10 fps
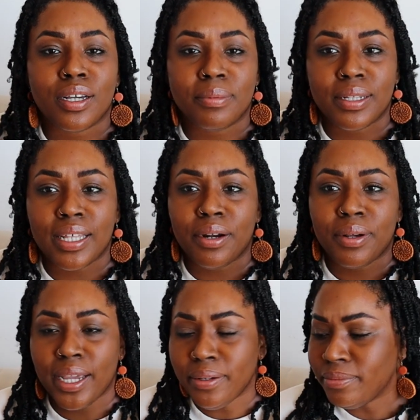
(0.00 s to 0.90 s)
talk about that,
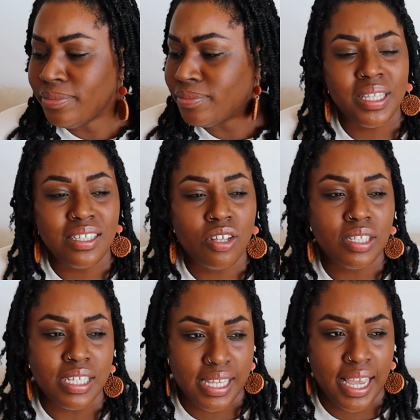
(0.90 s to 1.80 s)
okay? But that's
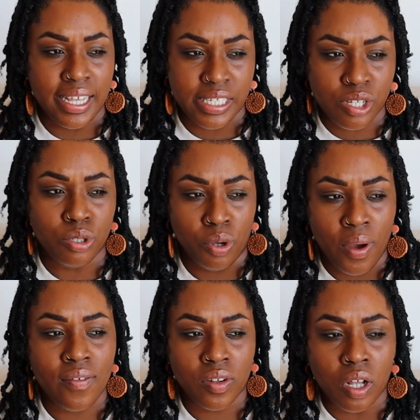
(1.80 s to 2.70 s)
not to say I still
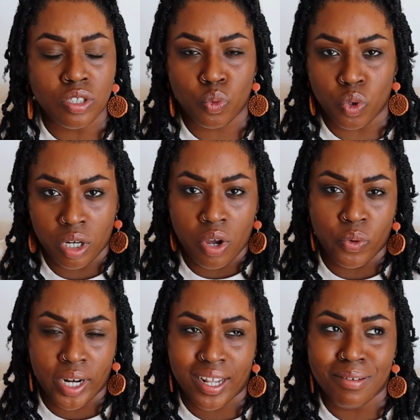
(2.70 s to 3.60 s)
don't have a lot to work
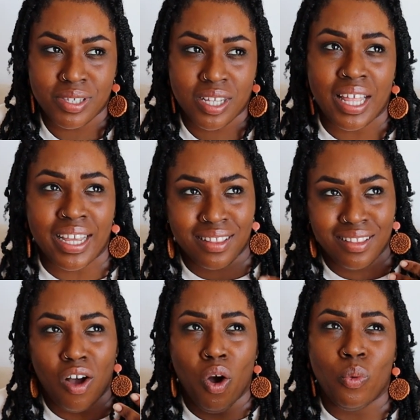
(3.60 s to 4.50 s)
on when it comes to, like,
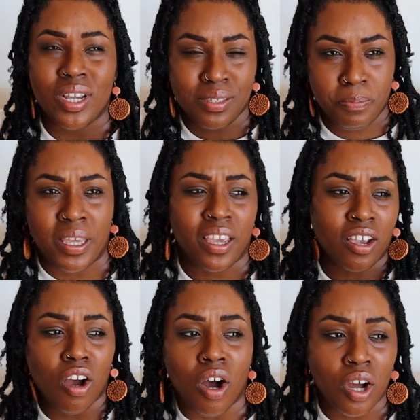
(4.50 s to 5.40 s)
always
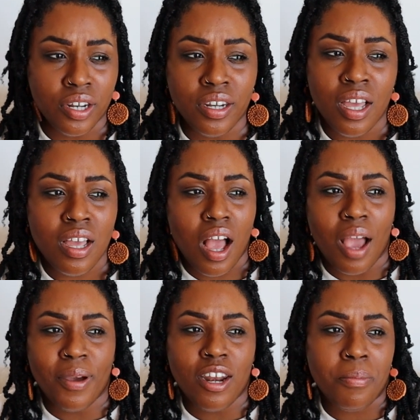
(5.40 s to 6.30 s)
being on.
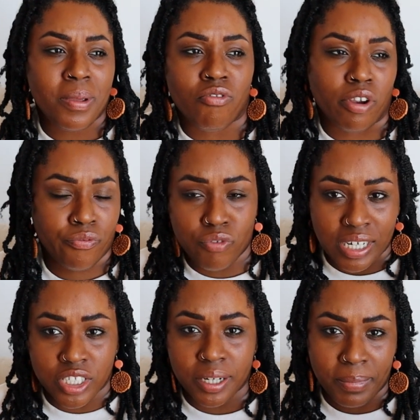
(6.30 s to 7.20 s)
I might not be
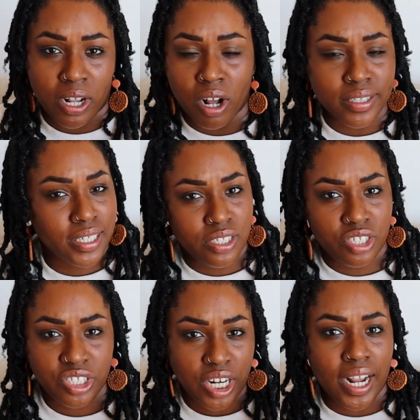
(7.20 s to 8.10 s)
refreshing my content
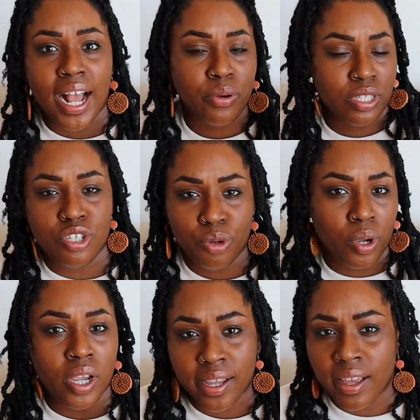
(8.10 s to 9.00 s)
to check how it's
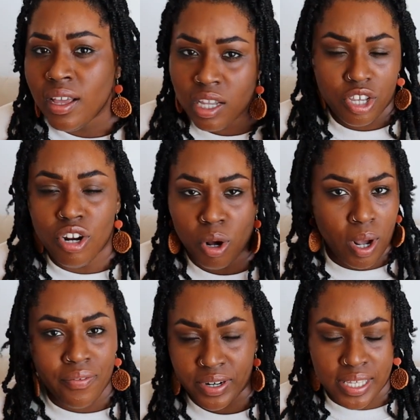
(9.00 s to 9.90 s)
doing, you know,
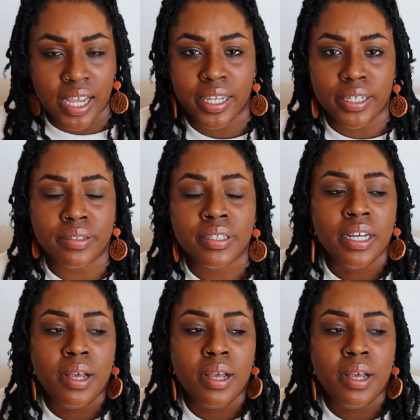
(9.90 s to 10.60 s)
every second,